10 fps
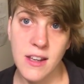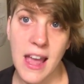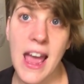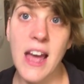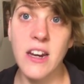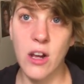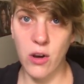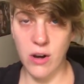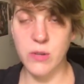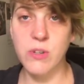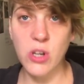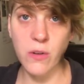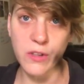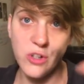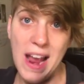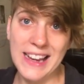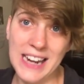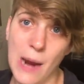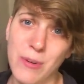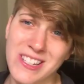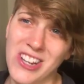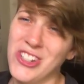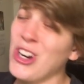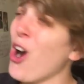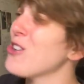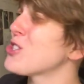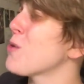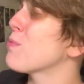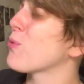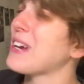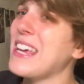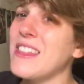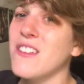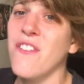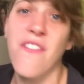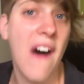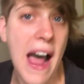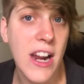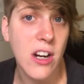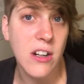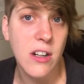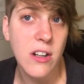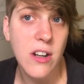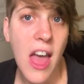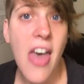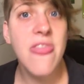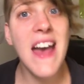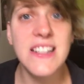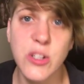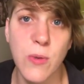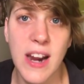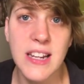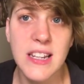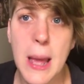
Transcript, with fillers: And as a result of the dragon hybridization, it also breathes fire. That's right.